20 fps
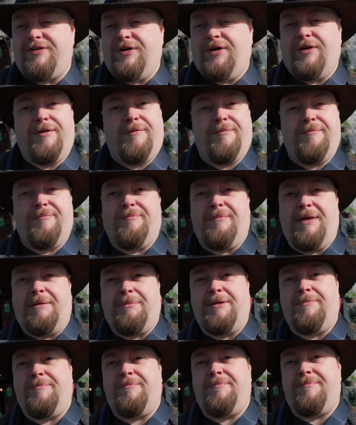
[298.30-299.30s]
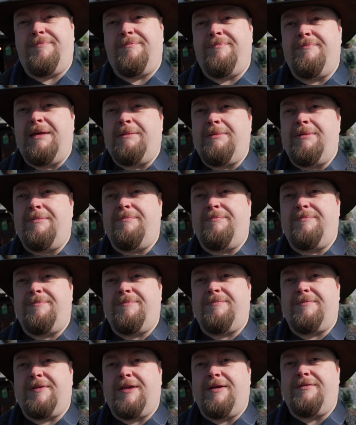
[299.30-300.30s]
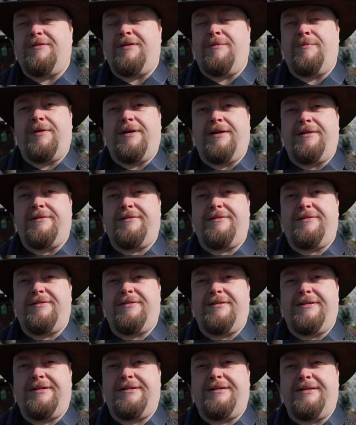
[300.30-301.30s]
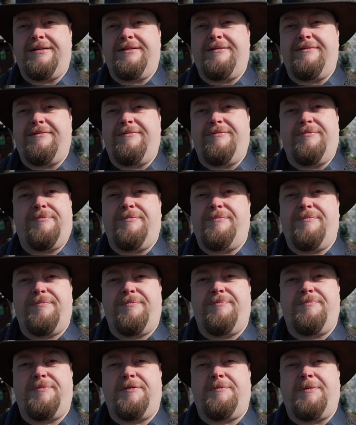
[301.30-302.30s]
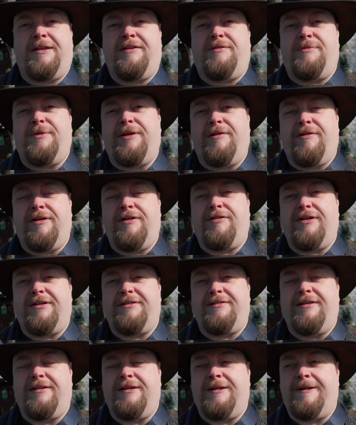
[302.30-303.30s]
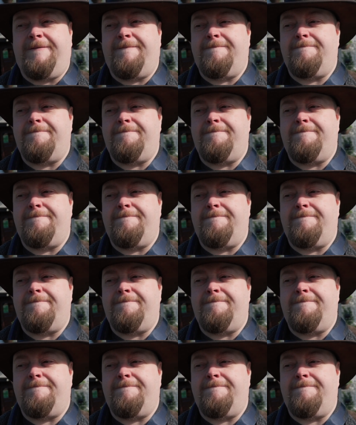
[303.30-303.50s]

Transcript: not, maybe go somewhere else. I don't know. Depends what you're interested in.